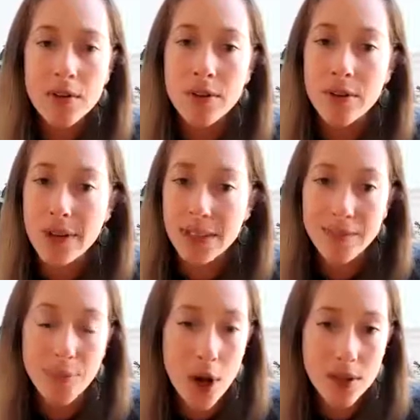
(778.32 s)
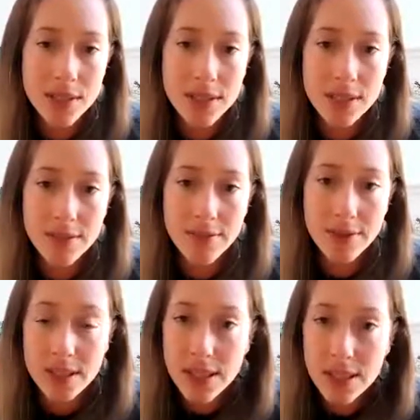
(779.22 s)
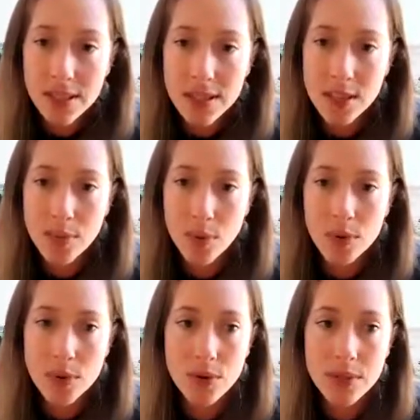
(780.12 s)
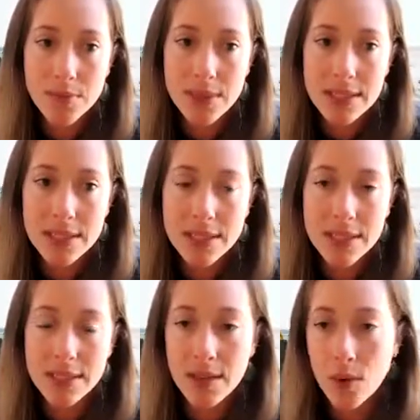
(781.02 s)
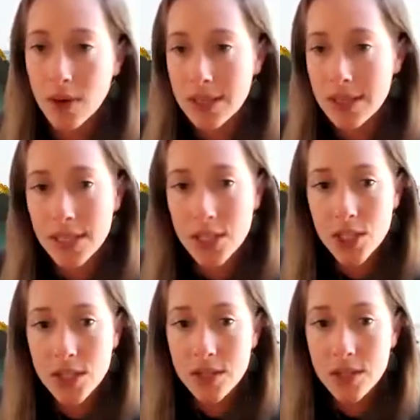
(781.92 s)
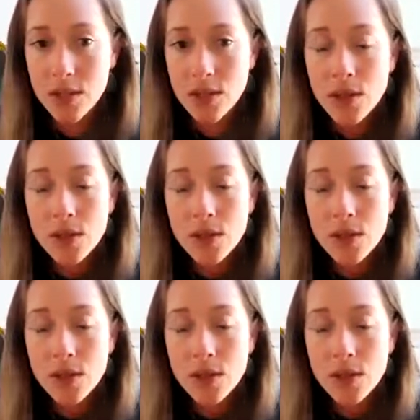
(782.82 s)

for effective policies and funding to support tourism businesses and organizations,